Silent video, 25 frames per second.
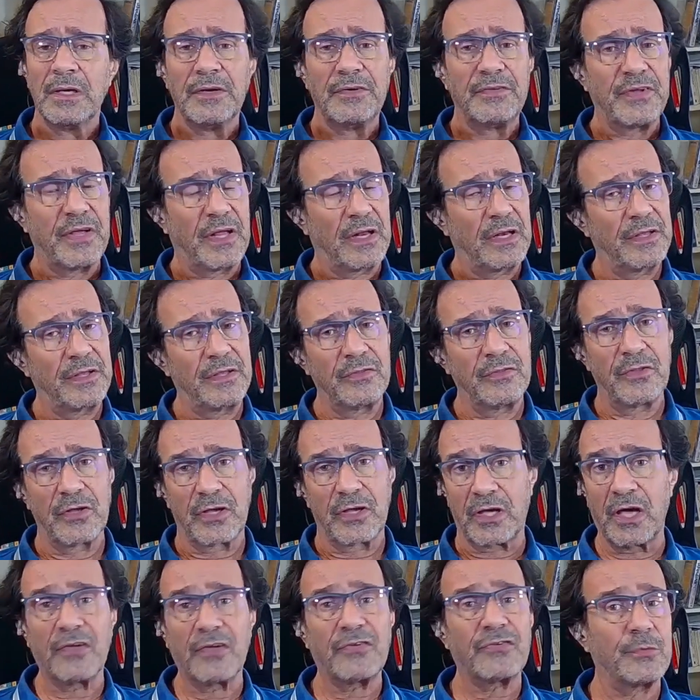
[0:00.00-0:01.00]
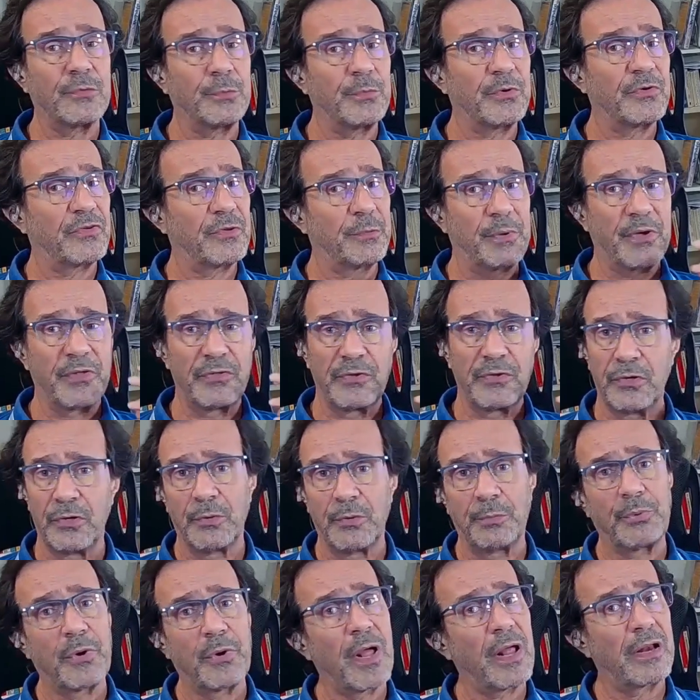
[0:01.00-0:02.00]
telling the customers about the new
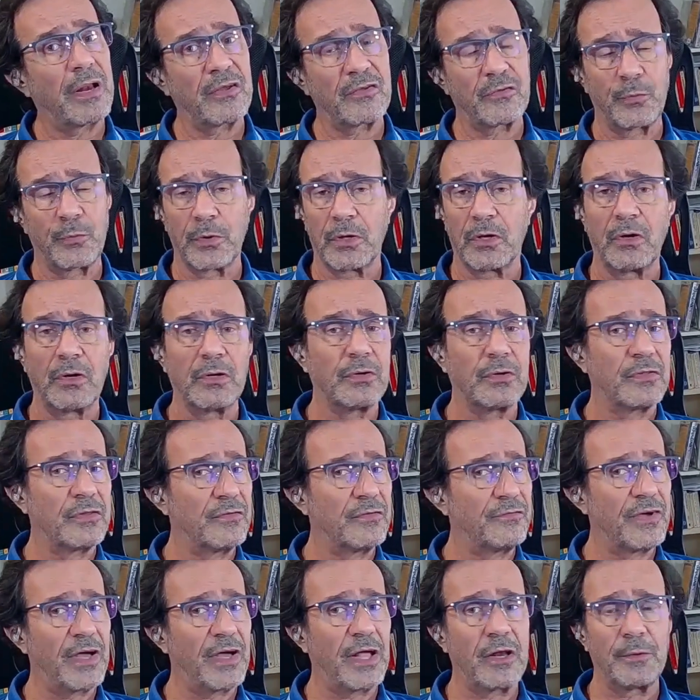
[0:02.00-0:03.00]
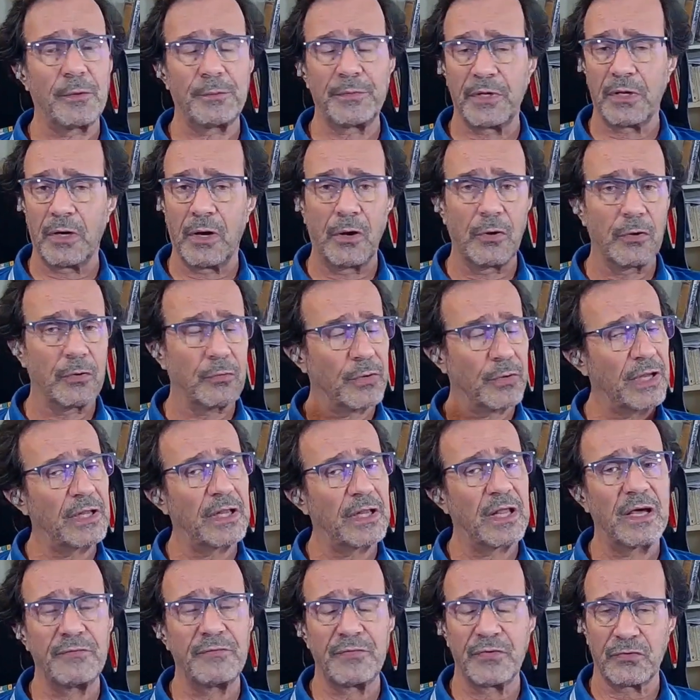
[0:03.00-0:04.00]
products we're going to develop and how great
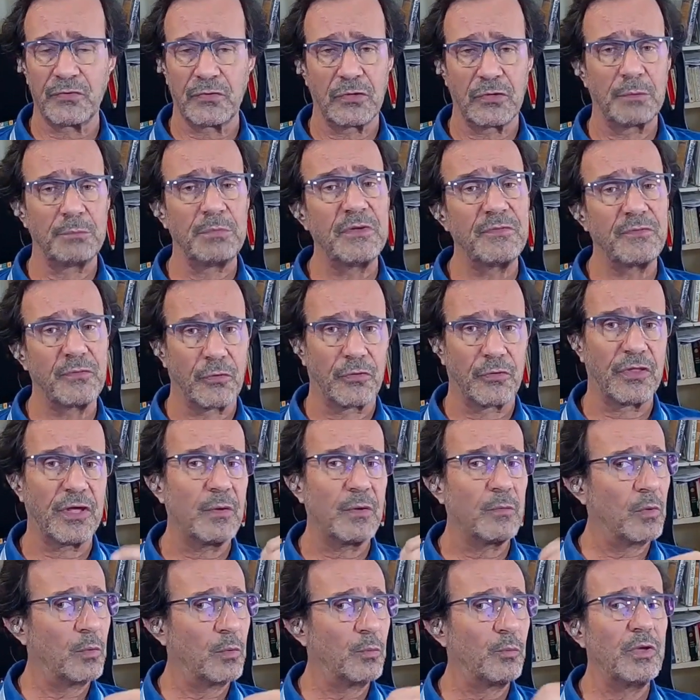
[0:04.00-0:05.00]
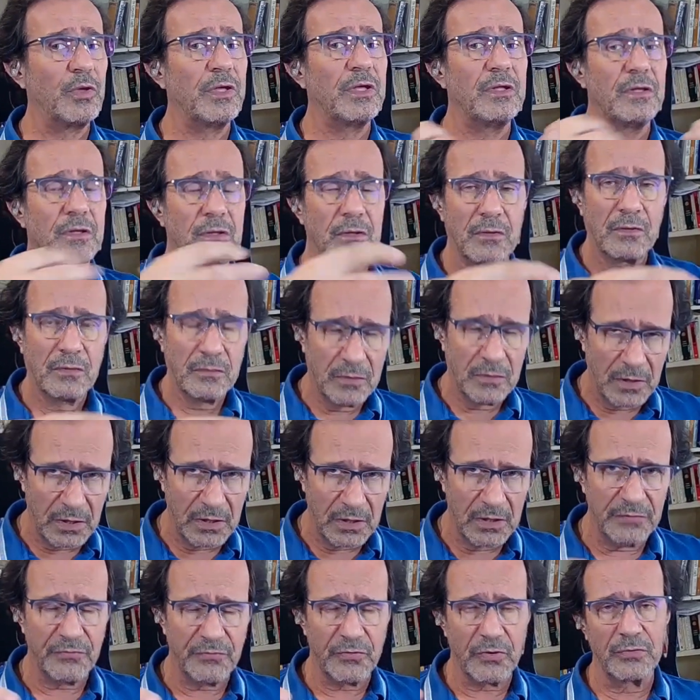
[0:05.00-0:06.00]
life is going to be for them when we
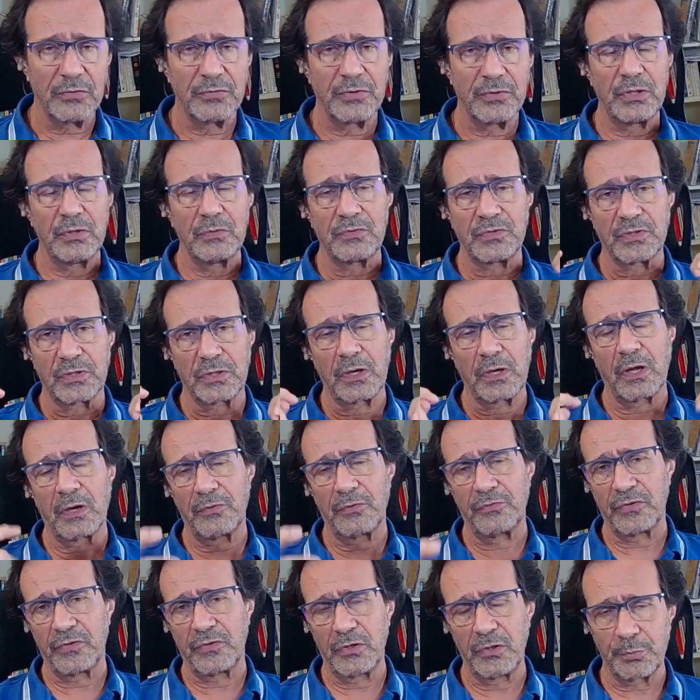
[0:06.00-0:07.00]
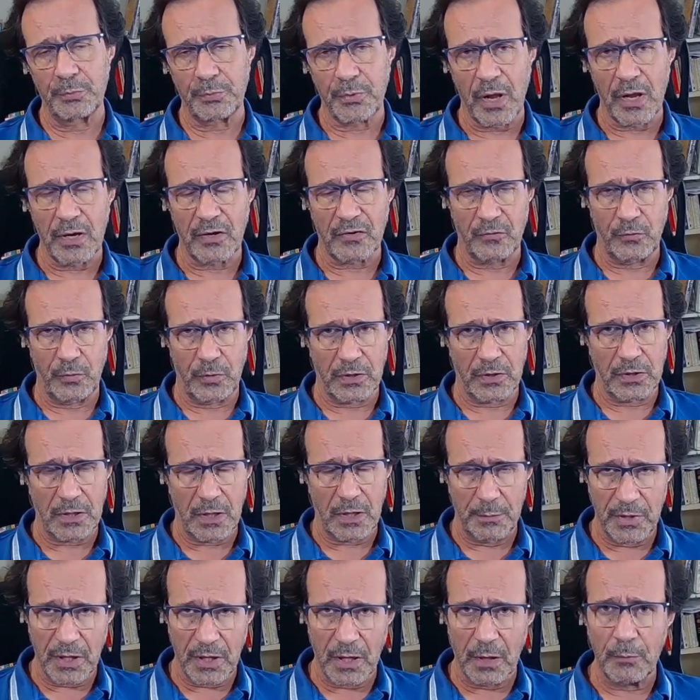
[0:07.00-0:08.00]
deliver on the new technology and new products we're
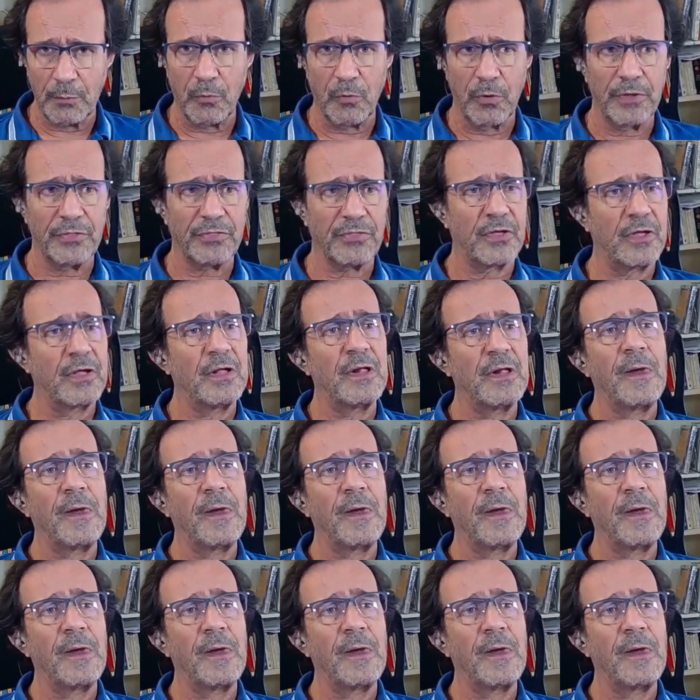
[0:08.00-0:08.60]
coming up with.